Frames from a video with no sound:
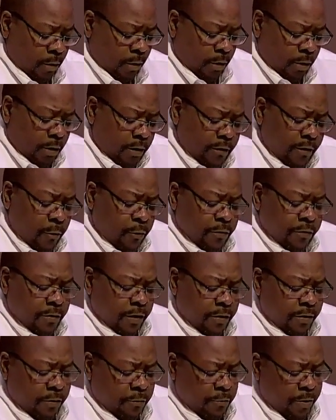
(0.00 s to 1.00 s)
As I was
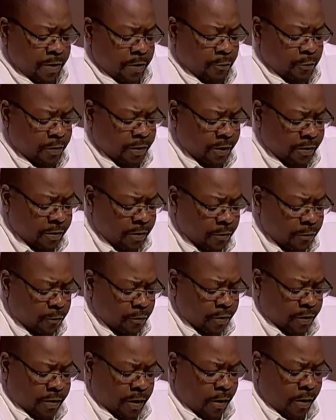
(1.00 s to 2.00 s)
getting ready to get into
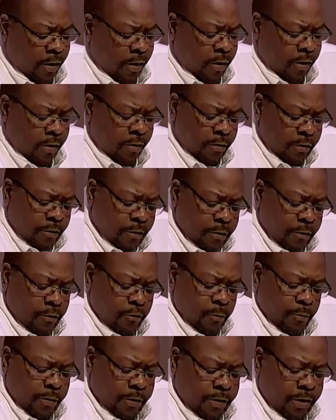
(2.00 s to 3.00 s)
the car
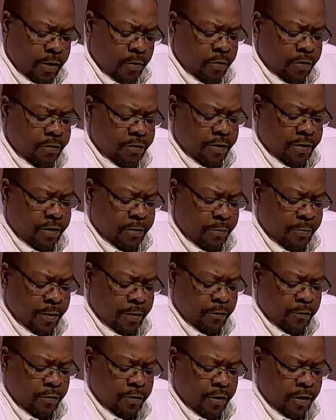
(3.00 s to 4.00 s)
to begin our journey
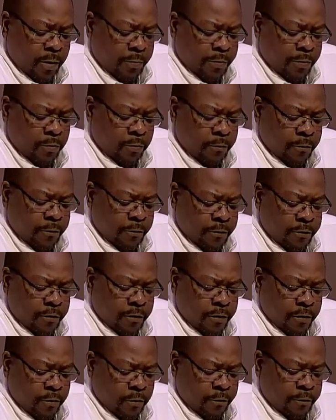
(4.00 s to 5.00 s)
back to the capital
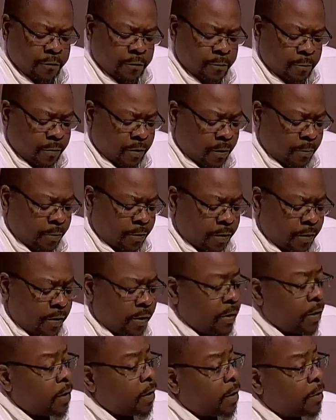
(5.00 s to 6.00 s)
city of Zimbabwe,
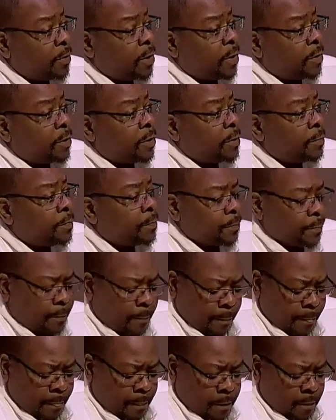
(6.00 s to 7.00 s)
Harare,
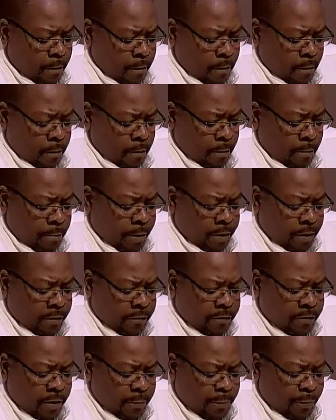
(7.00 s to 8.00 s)
my
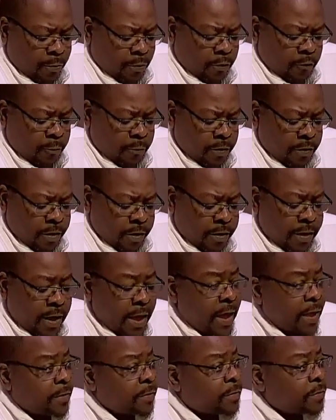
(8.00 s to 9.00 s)
cousin approached me and
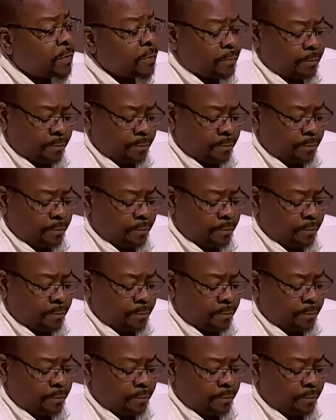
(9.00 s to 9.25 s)
asked,